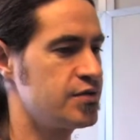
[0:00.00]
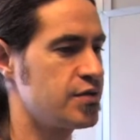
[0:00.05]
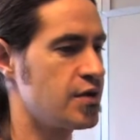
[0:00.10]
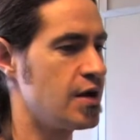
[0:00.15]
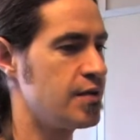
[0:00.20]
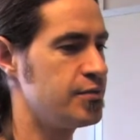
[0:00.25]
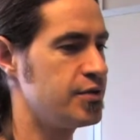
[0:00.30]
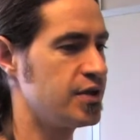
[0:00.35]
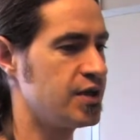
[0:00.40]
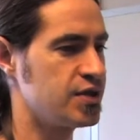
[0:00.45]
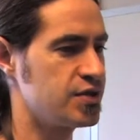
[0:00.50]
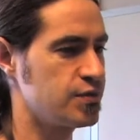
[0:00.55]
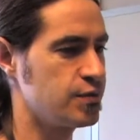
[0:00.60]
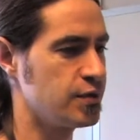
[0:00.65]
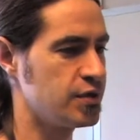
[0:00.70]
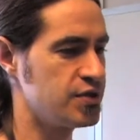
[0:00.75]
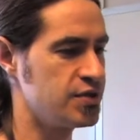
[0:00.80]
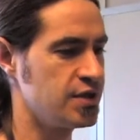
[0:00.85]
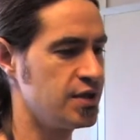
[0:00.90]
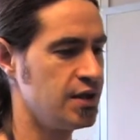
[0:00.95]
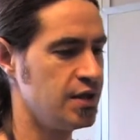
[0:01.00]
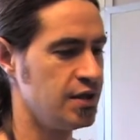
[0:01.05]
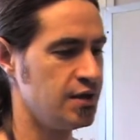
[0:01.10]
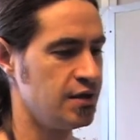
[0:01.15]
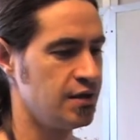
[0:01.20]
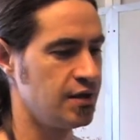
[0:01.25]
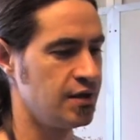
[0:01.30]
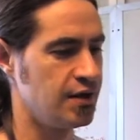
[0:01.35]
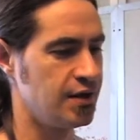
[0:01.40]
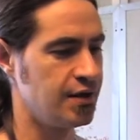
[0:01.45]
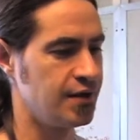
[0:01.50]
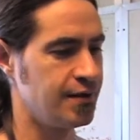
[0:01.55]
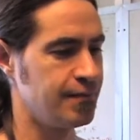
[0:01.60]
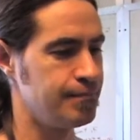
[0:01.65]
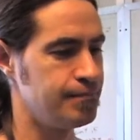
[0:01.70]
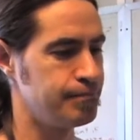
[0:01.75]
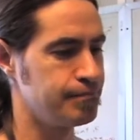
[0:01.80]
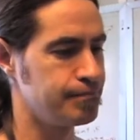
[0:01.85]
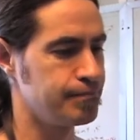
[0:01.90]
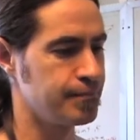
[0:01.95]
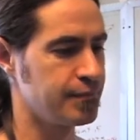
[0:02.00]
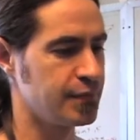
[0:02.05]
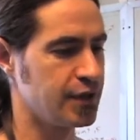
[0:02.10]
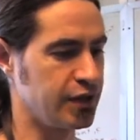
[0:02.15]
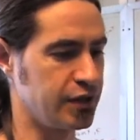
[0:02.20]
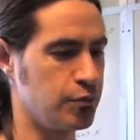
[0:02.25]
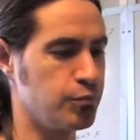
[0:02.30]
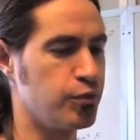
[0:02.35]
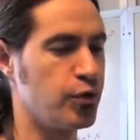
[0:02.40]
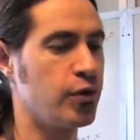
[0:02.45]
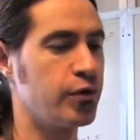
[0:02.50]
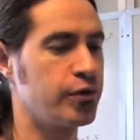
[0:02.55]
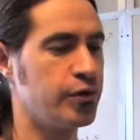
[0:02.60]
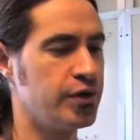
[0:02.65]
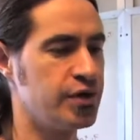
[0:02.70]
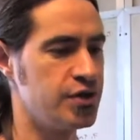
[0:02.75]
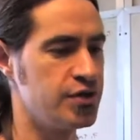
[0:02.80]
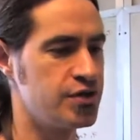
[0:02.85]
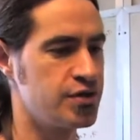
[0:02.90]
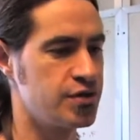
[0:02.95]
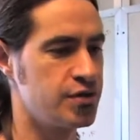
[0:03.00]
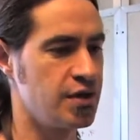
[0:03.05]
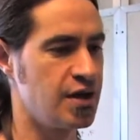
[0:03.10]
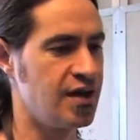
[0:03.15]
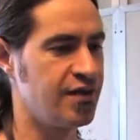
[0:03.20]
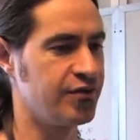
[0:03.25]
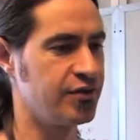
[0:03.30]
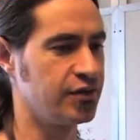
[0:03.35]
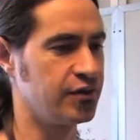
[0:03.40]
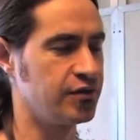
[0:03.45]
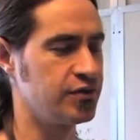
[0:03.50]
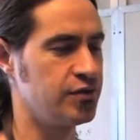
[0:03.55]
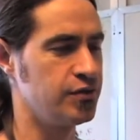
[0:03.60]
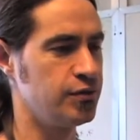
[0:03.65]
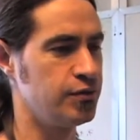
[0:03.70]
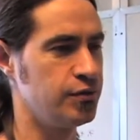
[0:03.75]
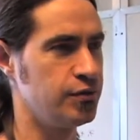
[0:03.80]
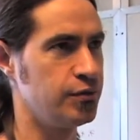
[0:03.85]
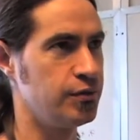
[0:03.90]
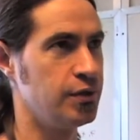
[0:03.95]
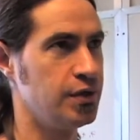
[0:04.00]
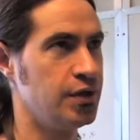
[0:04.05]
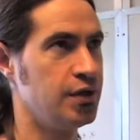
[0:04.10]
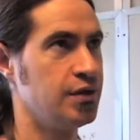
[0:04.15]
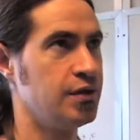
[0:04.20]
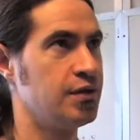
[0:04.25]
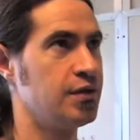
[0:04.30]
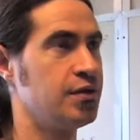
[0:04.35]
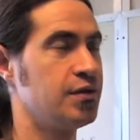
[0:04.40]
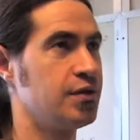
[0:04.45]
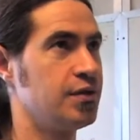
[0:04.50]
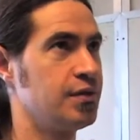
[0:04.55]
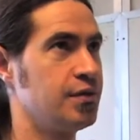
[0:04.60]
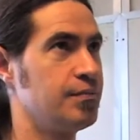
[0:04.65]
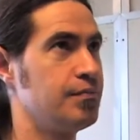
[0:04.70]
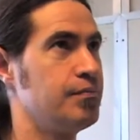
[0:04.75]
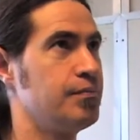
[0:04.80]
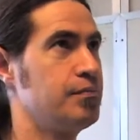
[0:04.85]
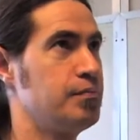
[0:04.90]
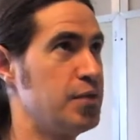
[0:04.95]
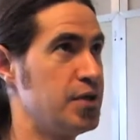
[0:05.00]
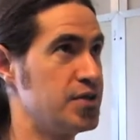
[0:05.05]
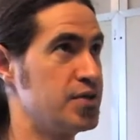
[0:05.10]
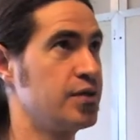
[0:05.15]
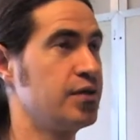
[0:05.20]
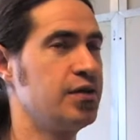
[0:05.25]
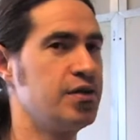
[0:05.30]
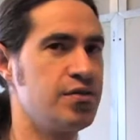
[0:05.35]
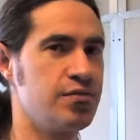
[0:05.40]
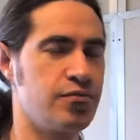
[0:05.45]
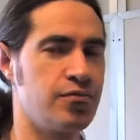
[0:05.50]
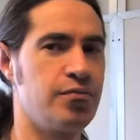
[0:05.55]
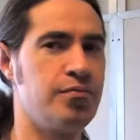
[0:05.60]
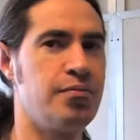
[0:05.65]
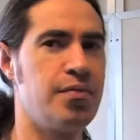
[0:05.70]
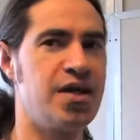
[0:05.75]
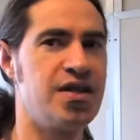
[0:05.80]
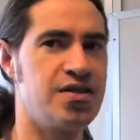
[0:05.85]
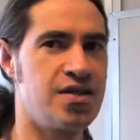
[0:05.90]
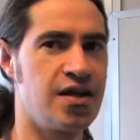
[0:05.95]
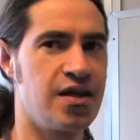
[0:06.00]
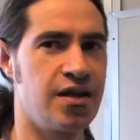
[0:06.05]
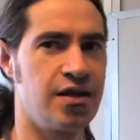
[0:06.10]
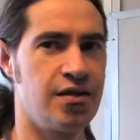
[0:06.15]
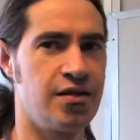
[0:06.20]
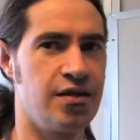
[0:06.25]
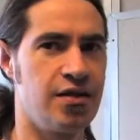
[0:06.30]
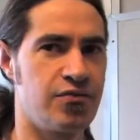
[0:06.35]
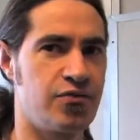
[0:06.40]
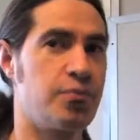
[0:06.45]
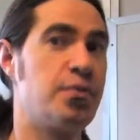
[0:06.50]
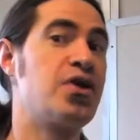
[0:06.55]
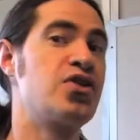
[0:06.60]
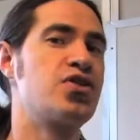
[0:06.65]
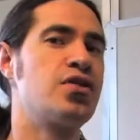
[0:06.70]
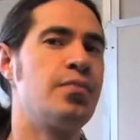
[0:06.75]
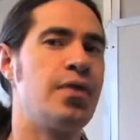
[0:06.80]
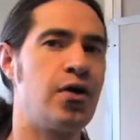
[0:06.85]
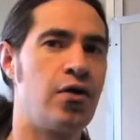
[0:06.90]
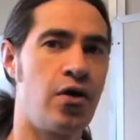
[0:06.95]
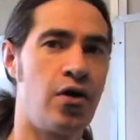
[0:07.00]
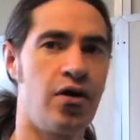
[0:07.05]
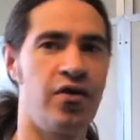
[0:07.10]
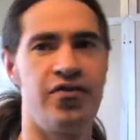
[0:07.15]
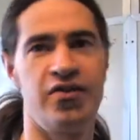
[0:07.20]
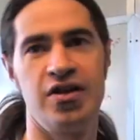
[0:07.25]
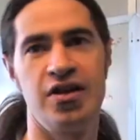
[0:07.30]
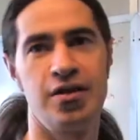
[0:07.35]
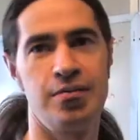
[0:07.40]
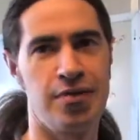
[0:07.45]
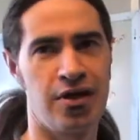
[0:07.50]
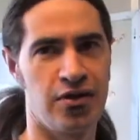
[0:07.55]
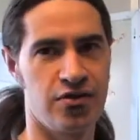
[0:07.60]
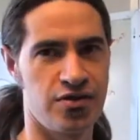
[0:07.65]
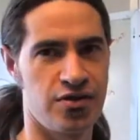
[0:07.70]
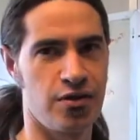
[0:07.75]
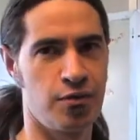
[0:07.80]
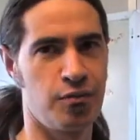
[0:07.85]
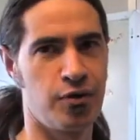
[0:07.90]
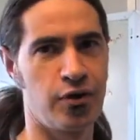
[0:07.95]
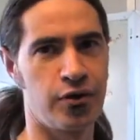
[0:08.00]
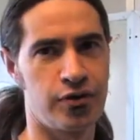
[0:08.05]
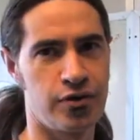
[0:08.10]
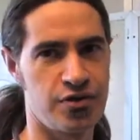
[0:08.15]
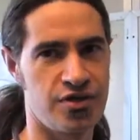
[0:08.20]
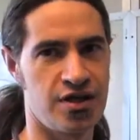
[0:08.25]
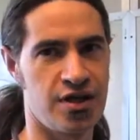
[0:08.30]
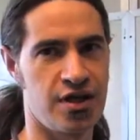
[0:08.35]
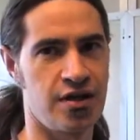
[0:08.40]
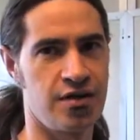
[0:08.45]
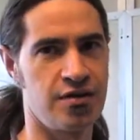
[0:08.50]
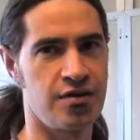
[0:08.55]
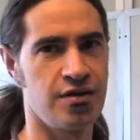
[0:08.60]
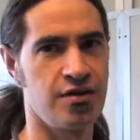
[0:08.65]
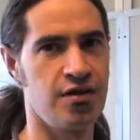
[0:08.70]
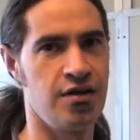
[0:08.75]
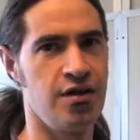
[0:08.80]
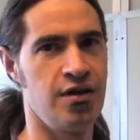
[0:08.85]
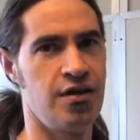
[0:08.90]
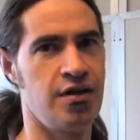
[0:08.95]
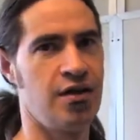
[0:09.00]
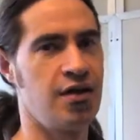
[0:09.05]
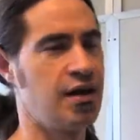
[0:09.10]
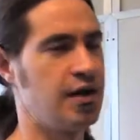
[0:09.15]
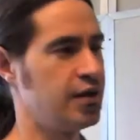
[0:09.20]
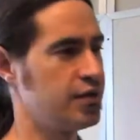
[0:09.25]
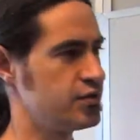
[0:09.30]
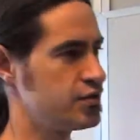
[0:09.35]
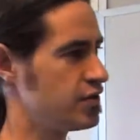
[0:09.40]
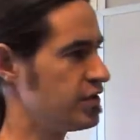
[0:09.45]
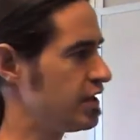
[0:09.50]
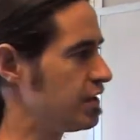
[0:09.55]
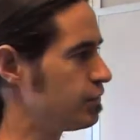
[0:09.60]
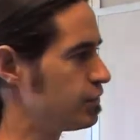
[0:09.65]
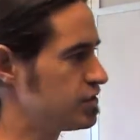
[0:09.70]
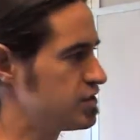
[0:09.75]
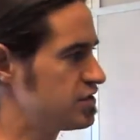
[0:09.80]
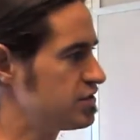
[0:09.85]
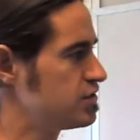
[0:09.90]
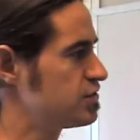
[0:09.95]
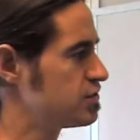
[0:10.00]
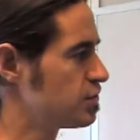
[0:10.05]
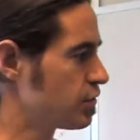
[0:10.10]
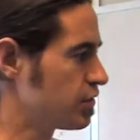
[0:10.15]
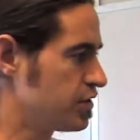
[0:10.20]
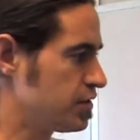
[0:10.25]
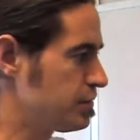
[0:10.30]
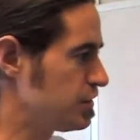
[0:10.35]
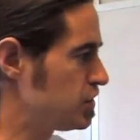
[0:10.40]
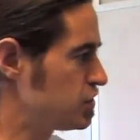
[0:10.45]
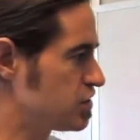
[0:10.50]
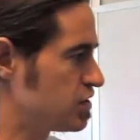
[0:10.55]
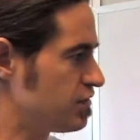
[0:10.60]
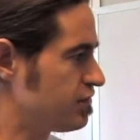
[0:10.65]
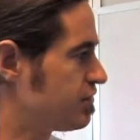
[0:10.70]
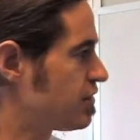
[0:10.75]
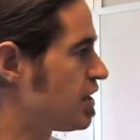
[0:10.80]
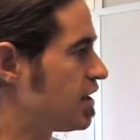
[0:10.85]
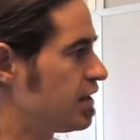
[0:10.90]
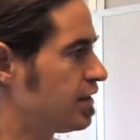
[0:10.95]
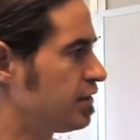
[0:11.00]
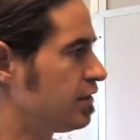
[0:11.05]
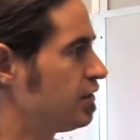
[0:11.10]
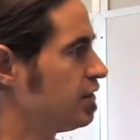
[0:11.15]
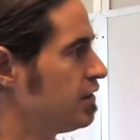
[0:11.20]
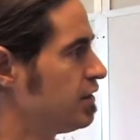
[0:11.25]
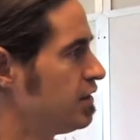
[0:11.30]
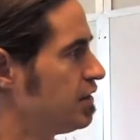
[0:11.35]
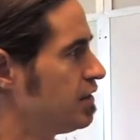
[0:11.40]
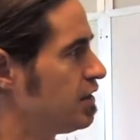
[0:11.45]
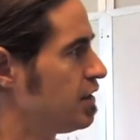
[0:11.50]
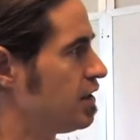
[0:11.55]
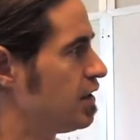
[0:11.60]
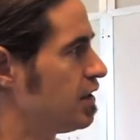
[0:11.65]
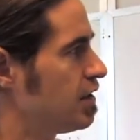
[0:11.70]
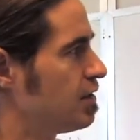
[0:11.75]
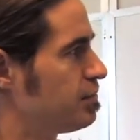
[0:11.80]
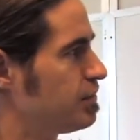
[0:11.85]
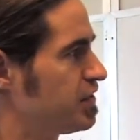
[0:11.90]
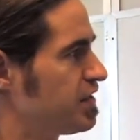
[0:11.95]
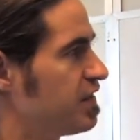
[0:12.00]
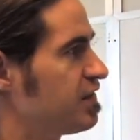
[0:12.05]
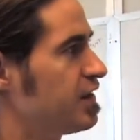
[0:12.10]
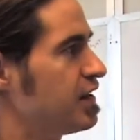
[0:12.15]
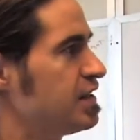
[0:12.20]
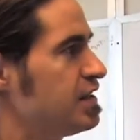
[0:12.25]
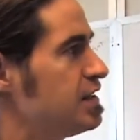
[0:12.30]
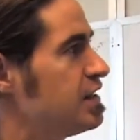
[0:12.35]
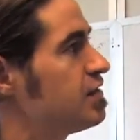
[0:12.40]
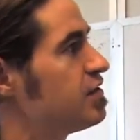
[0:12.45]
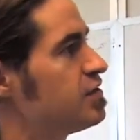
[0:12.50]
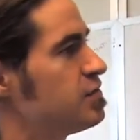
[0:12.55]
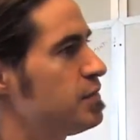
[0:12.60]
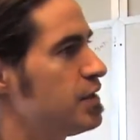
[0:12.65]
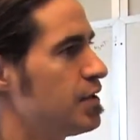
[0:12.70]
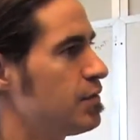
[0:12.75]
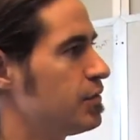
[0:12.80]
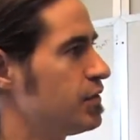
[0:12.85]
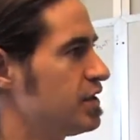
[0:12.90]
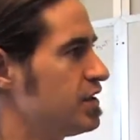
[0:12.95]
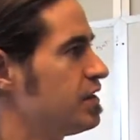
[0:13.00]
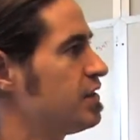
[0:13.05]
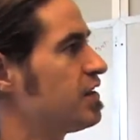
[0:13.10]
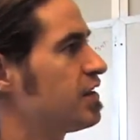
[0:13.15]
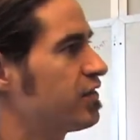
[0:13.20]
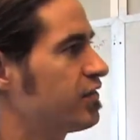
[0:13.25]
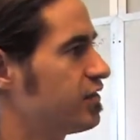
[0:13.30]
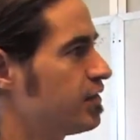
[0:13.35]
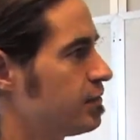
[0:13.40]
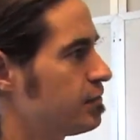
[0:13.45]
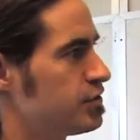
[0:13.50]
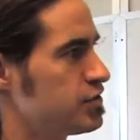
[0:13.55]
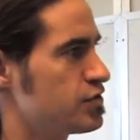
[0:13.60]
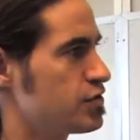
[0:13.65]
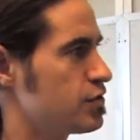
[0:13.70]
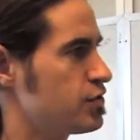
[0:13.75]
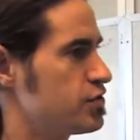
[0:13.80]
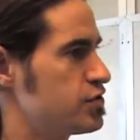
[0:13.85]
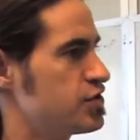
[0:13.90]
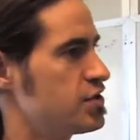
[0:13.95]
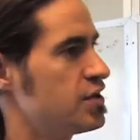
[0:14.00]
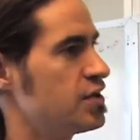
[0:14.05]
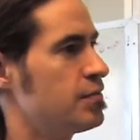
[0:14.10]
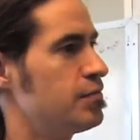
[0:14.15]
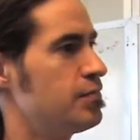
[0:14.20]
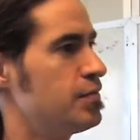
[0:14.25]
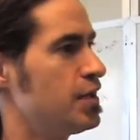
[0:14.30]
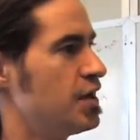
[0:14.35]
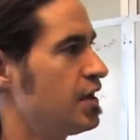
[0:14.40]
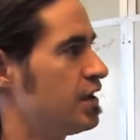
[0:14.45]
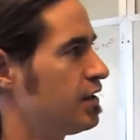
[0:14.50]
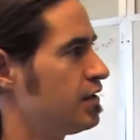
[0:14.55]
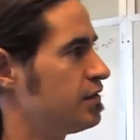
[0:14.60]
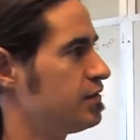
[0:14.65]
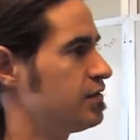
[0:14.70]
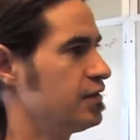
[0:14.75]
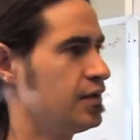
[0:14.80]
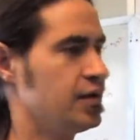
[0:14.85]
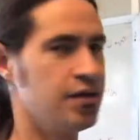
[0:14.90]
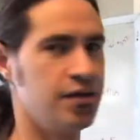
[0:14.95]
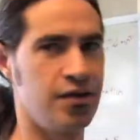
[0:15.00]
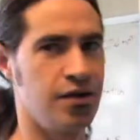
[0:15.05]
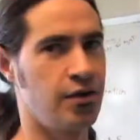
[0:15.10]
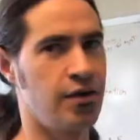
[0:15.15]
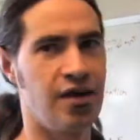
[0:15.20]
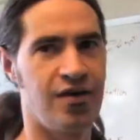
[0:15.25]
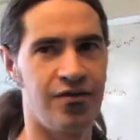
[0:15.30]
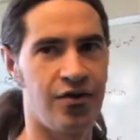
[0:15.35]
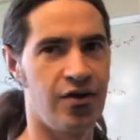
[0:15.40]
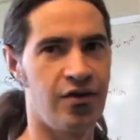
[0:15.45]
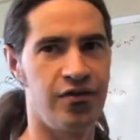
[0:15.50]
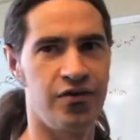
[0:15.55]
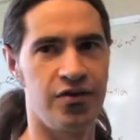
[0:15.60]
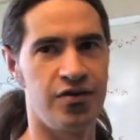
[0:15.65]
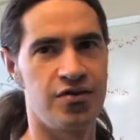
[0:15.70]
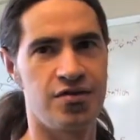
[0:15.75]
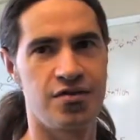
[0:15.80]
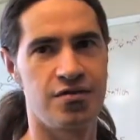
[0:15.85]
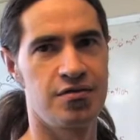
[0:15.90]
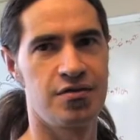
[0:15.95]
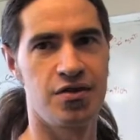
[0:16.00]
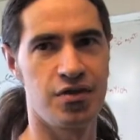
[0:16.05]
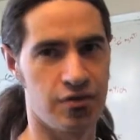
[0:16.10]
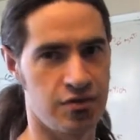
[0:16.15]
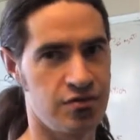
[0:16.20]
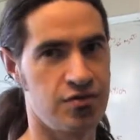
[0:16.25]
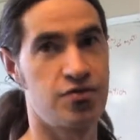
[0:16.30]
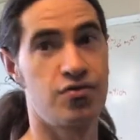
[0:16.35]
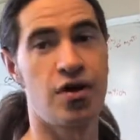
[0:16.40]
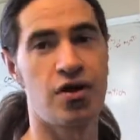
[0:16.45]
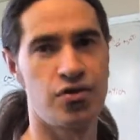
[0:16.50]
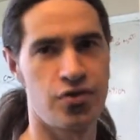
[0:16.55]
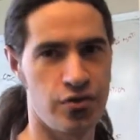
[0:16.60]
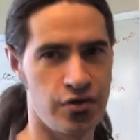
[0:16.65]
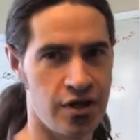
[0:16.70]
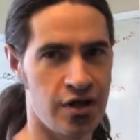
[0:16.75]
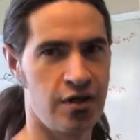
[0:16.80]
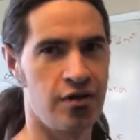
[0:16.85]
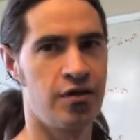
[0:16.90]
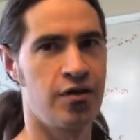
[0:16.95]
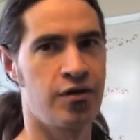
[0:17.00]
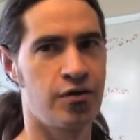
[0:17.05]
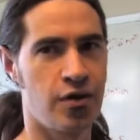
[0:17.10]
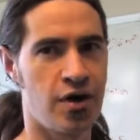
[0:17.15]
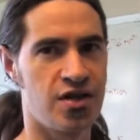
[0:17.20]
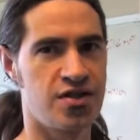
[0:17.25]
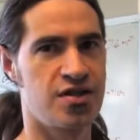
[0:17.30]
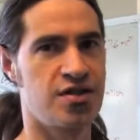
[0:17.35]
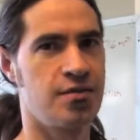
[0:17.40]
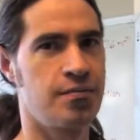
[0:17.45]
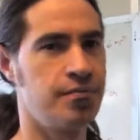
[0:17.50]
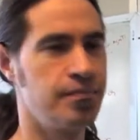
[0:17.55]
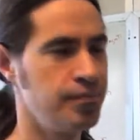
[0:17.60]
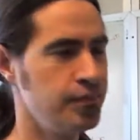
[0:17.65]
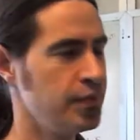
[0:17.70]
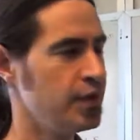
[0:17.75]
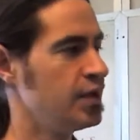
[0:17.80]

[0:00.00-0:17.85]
described to us was like a brokerage having to basically maintain information about all of the emails their brokers send. And so they would store them each in a file, but then they needed to be able to index them and search them and have all of these structured data across them.